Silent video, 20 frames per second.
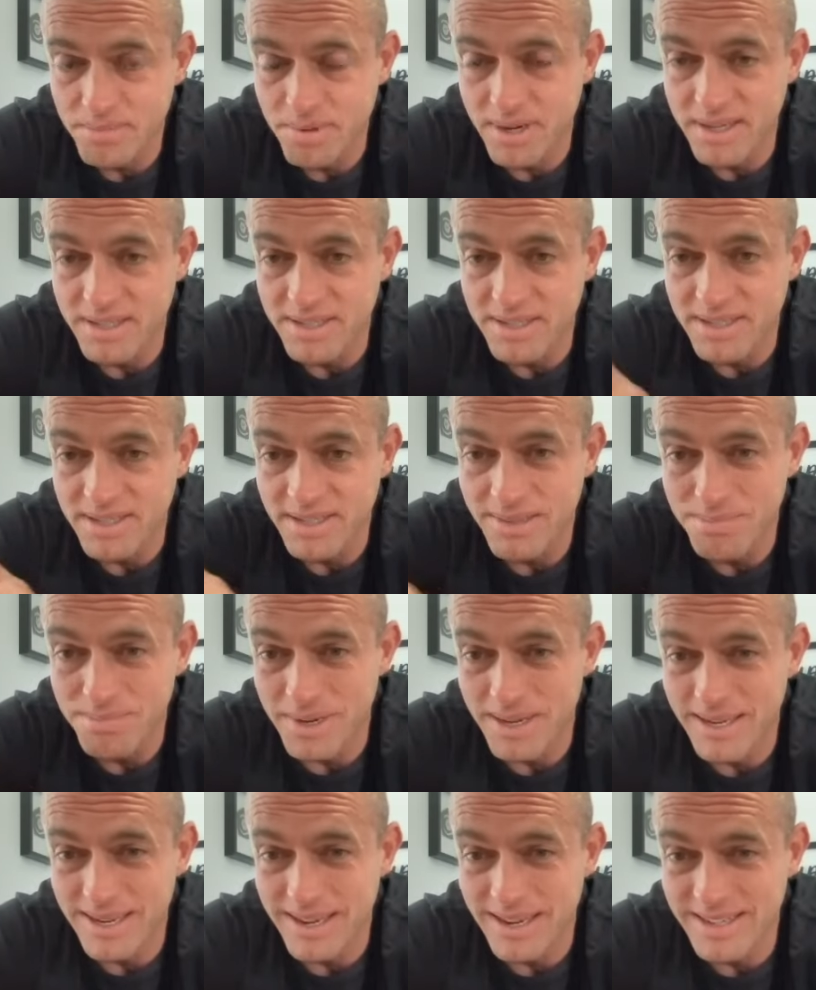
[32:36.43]
probably sleep
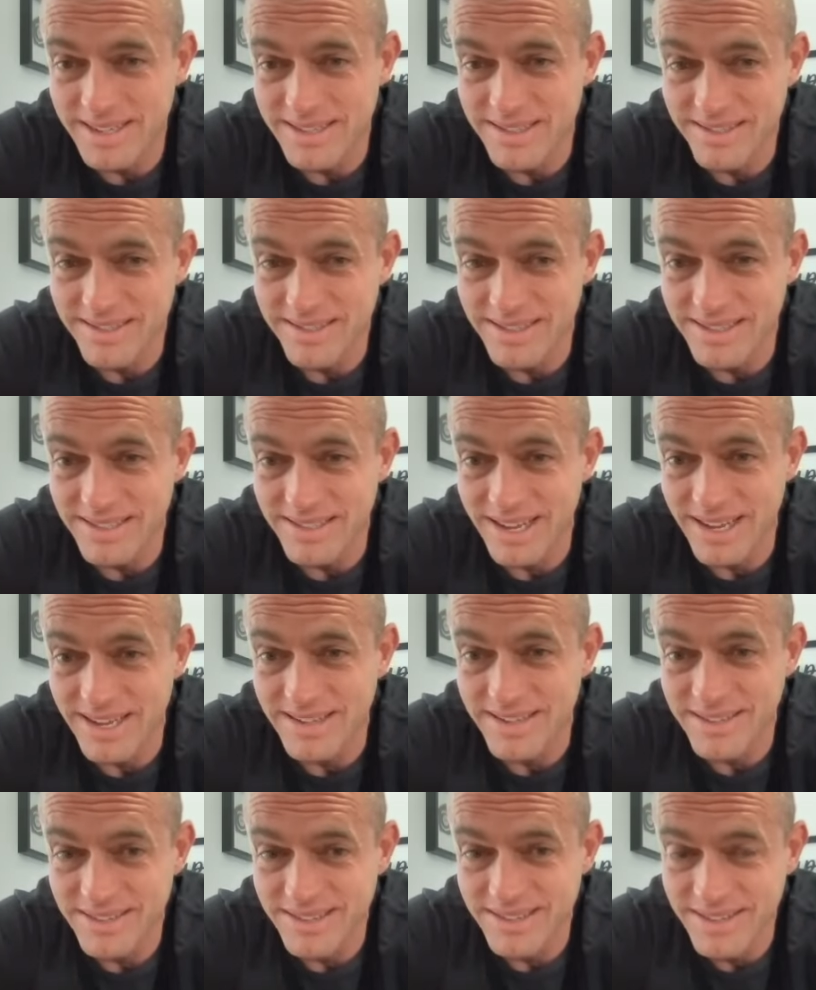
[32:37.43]
by 9 30,
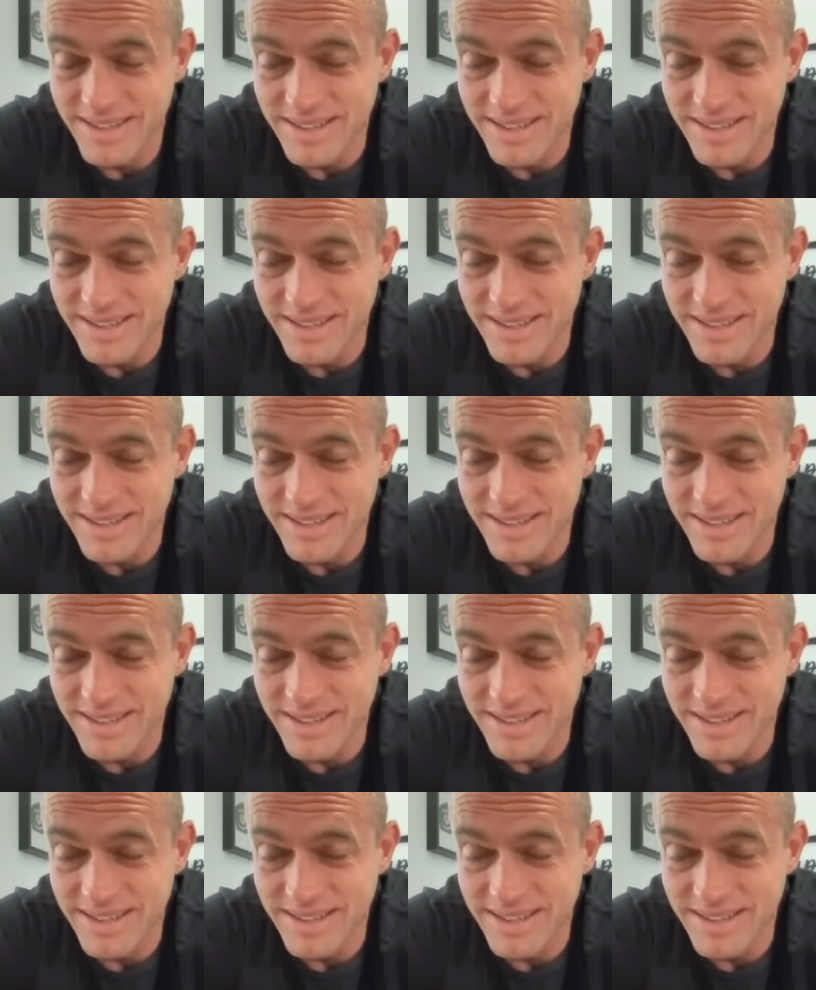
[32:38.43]
10.